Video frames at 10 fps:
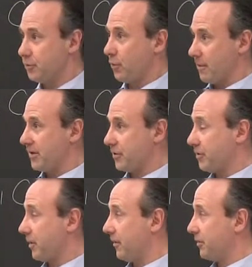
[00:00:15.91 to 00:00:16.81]
short
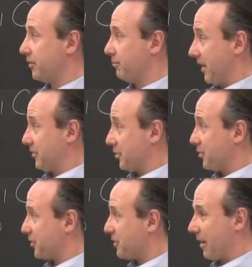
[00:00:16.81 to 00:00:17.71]
message service
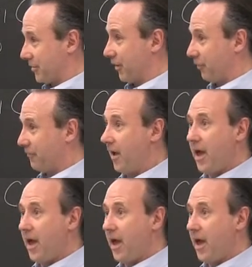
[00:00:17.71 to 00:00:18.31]
messages, to myself.